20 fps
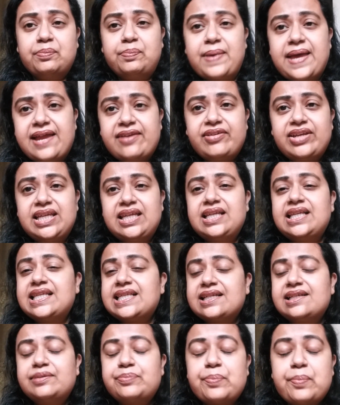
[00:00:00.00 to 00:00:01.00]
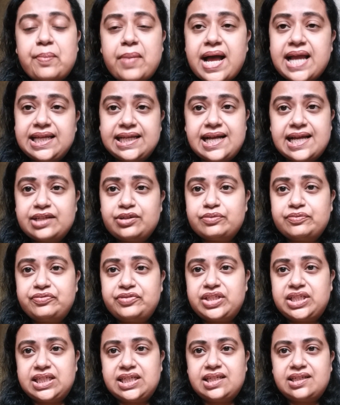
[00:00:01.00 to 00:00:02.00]
berries are my kind of
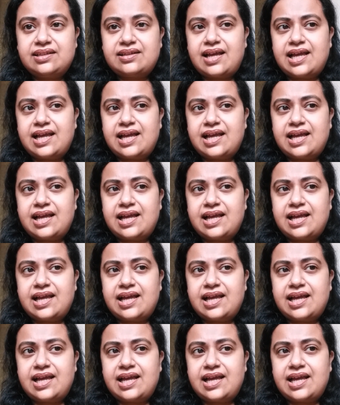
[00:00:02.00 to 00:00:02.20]
shade.